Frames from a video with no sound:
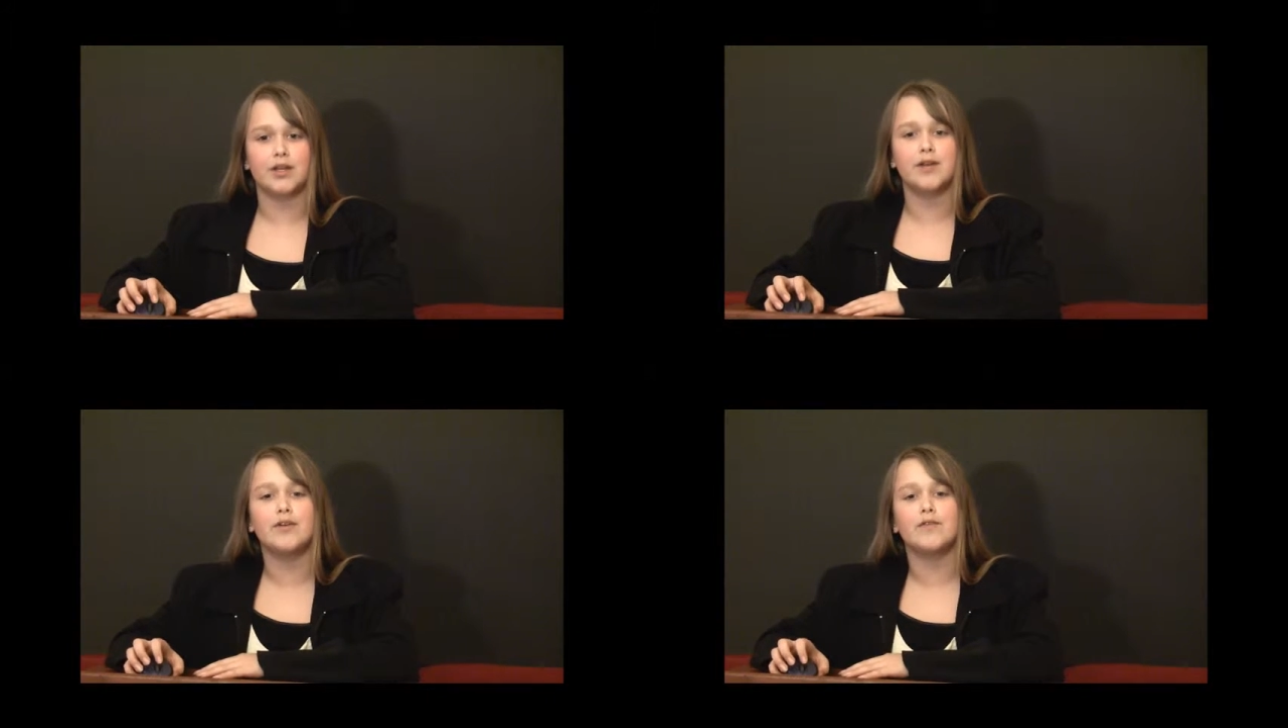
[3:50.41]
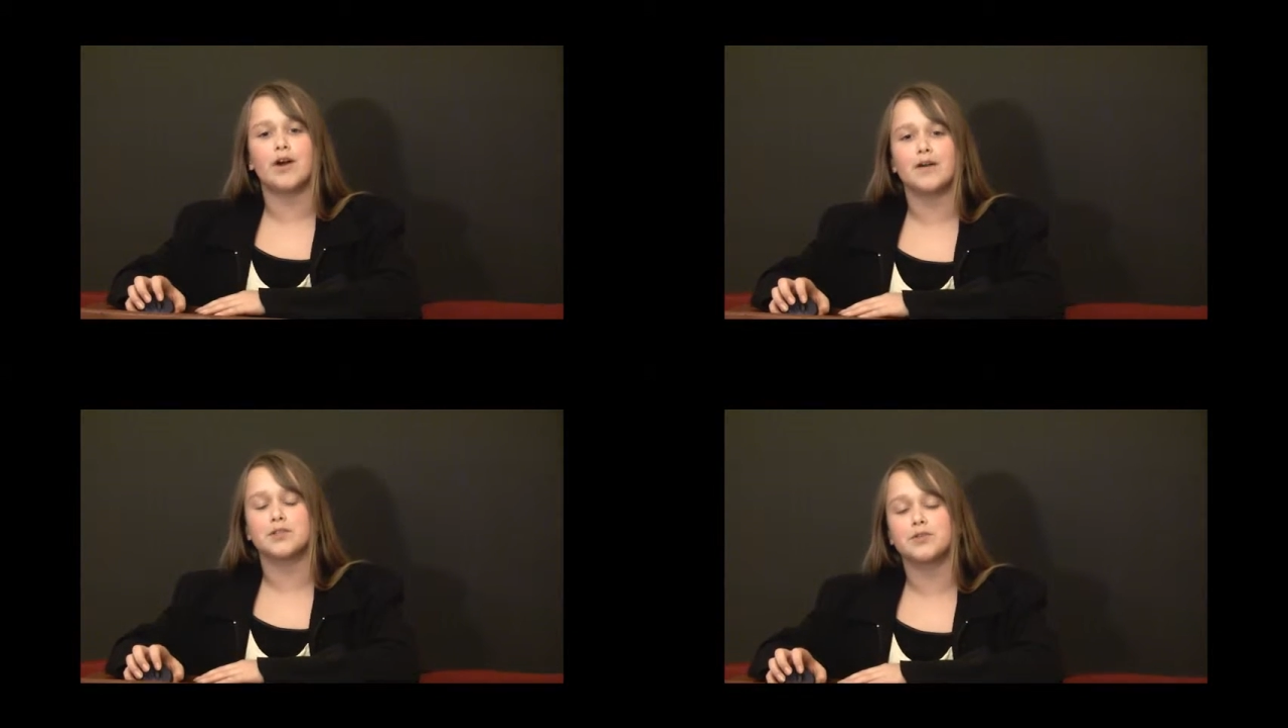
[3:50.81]
It
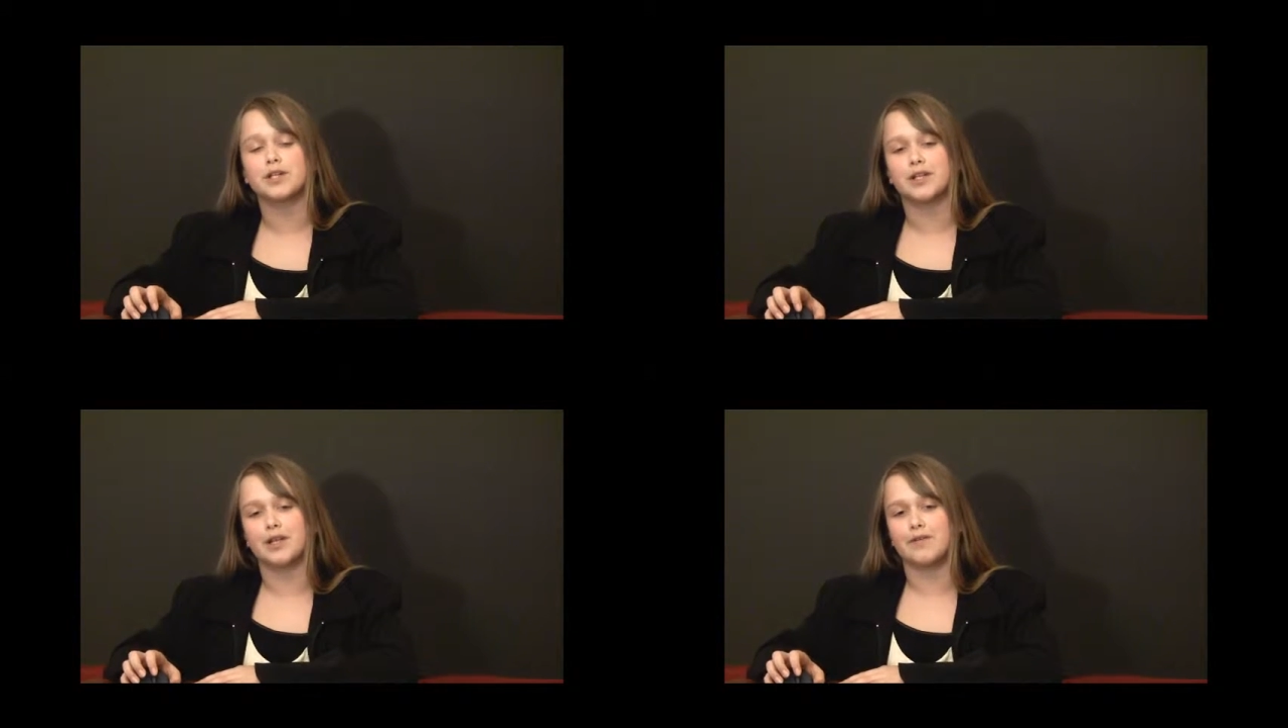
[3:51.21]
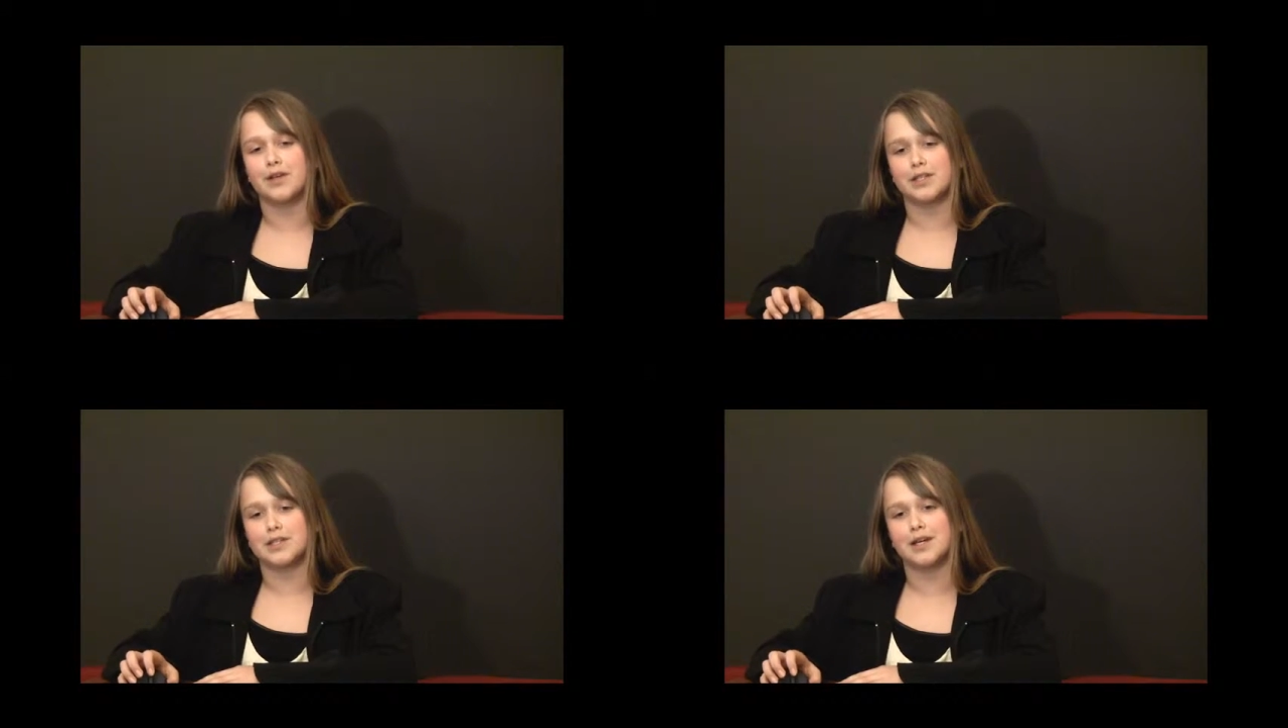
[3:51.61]
revolves quickly
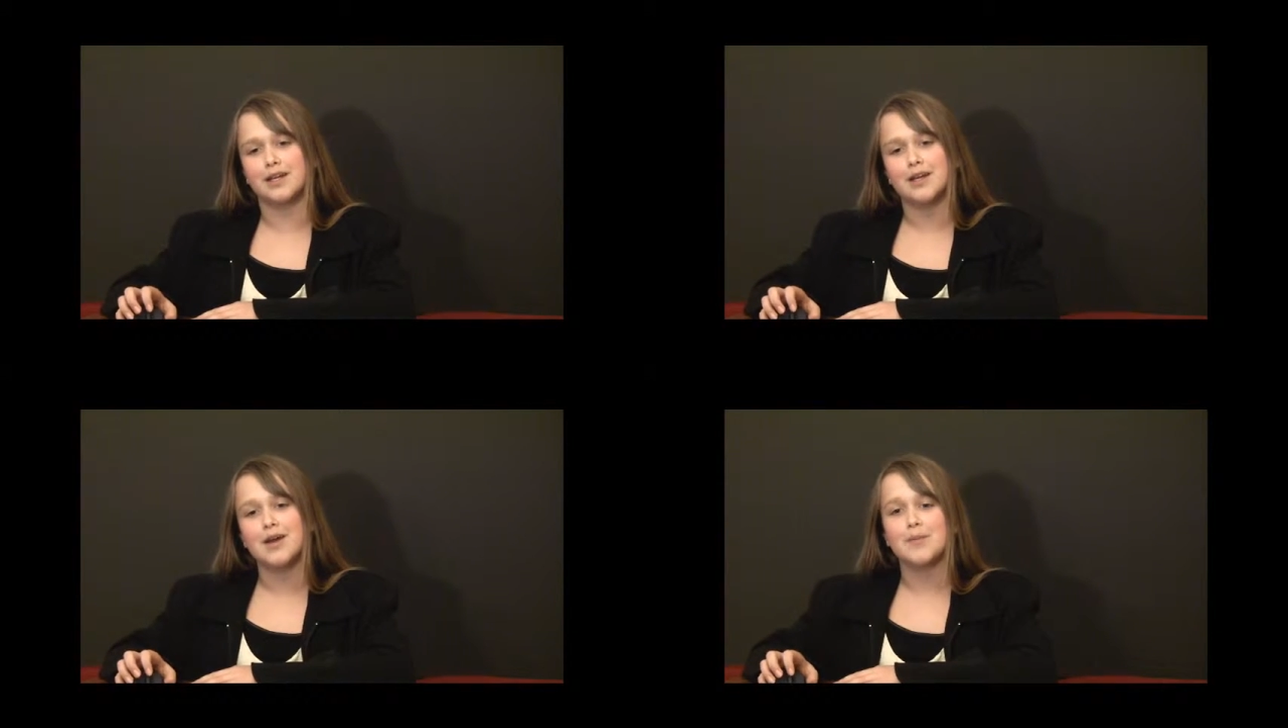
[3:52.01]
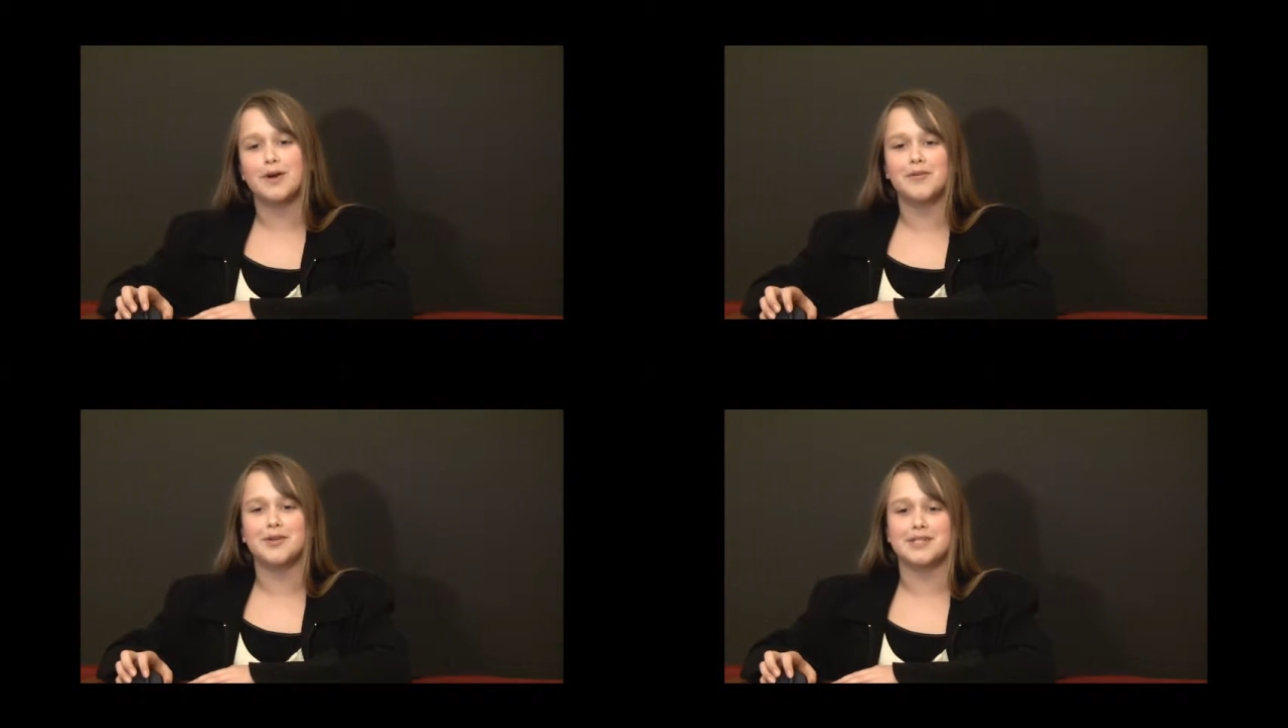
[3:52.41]
around the sun,
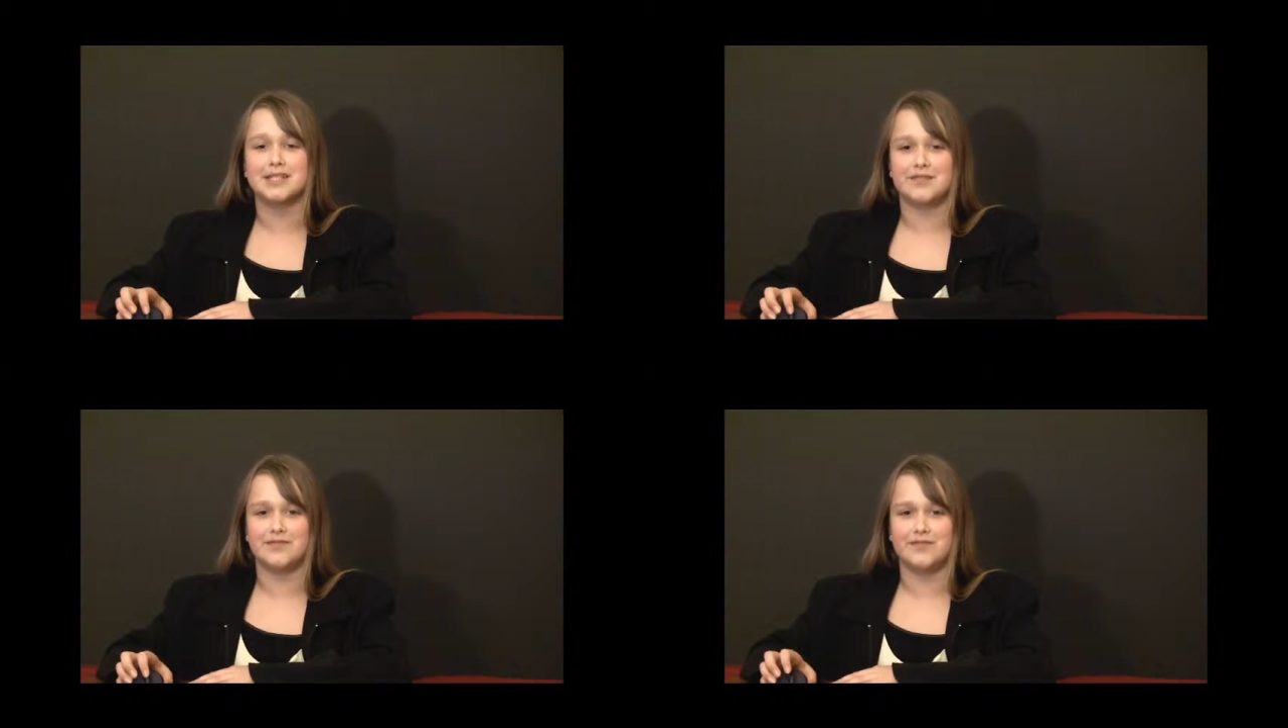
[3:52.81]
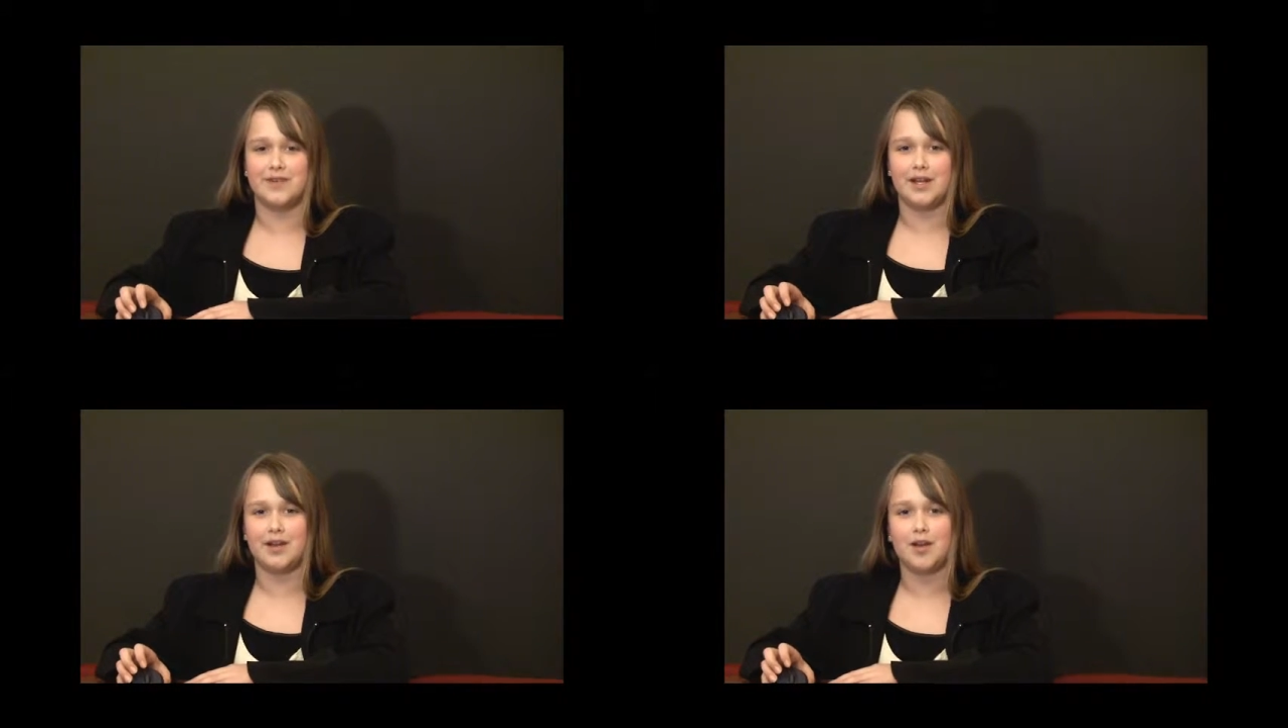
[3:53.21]
but rotates
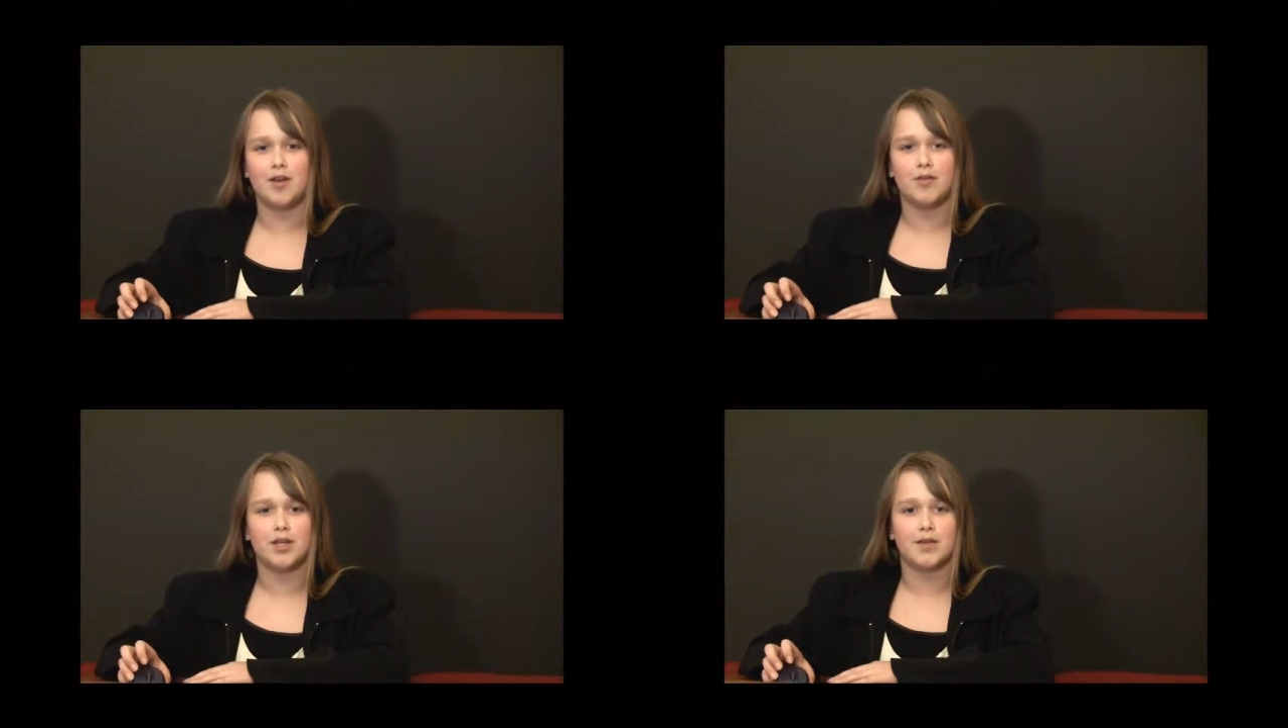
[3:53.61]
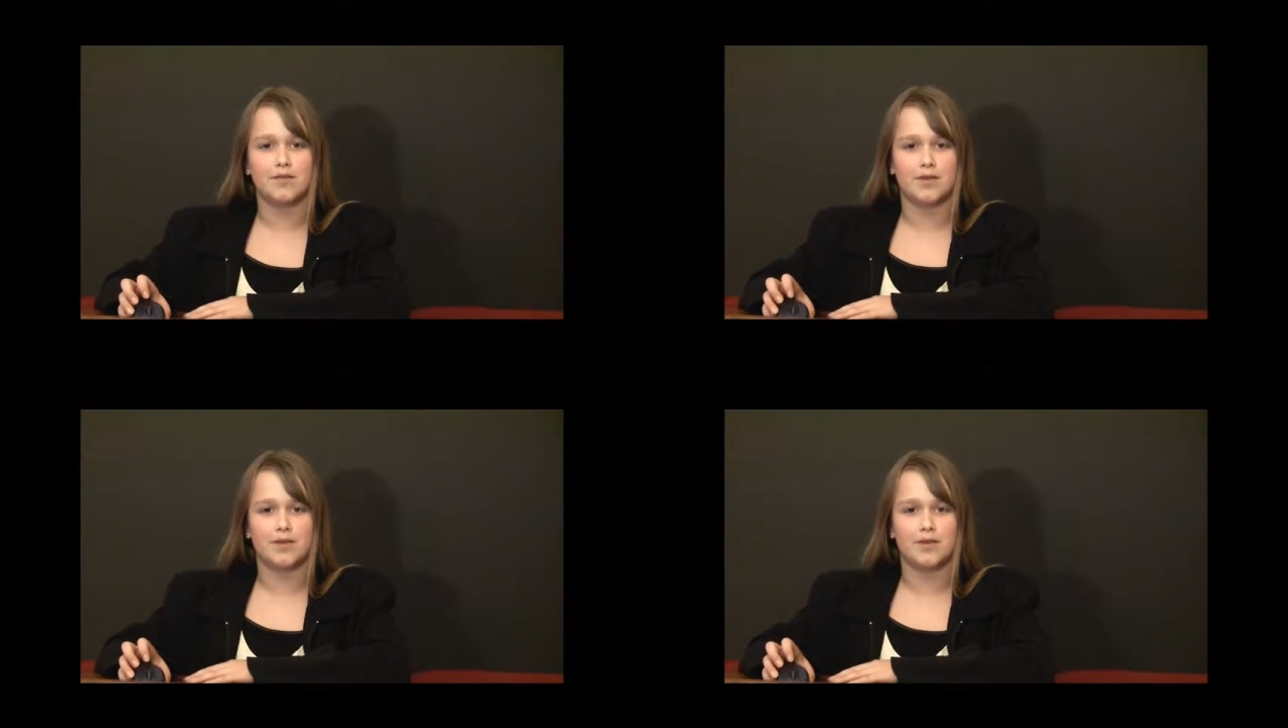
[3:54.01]
very,